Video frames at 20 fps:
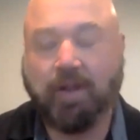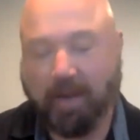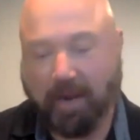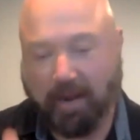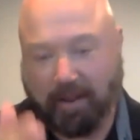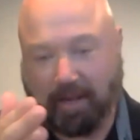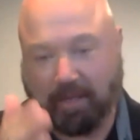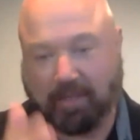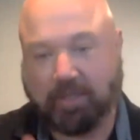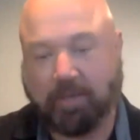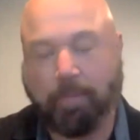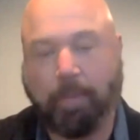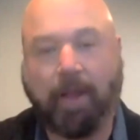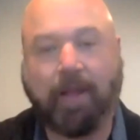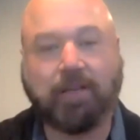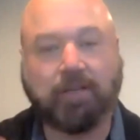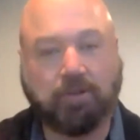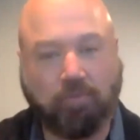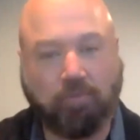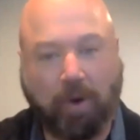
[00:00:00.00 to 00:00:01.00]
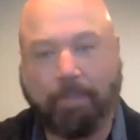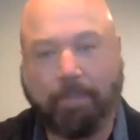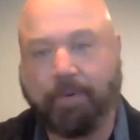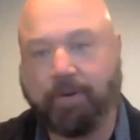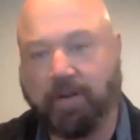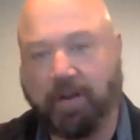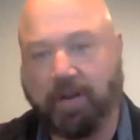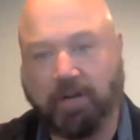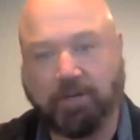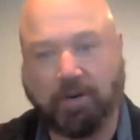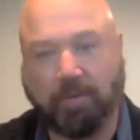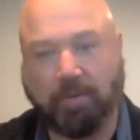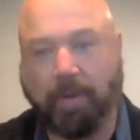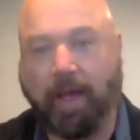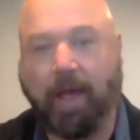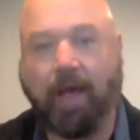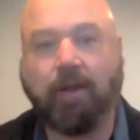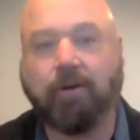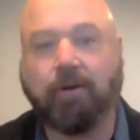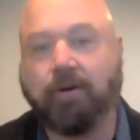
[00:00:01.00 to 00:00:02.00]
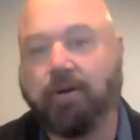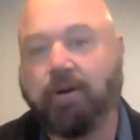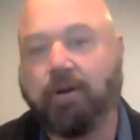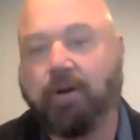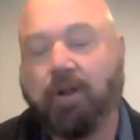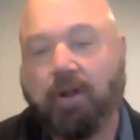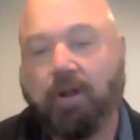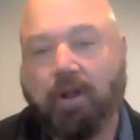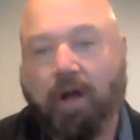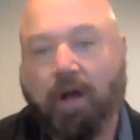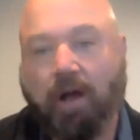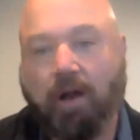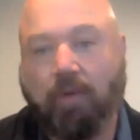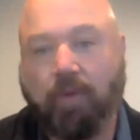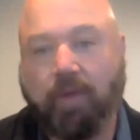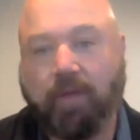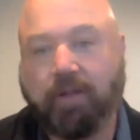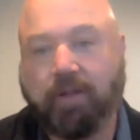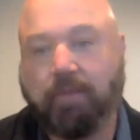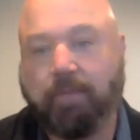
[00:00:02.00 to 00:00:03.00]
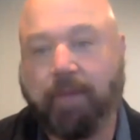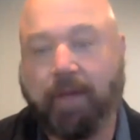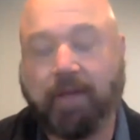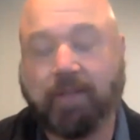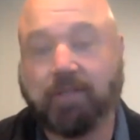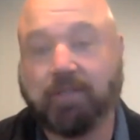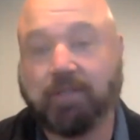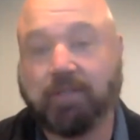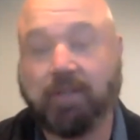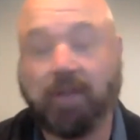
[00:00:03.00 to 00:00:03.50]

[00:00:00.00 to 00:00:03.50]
in this spaced repetition pattern on a weekly basis.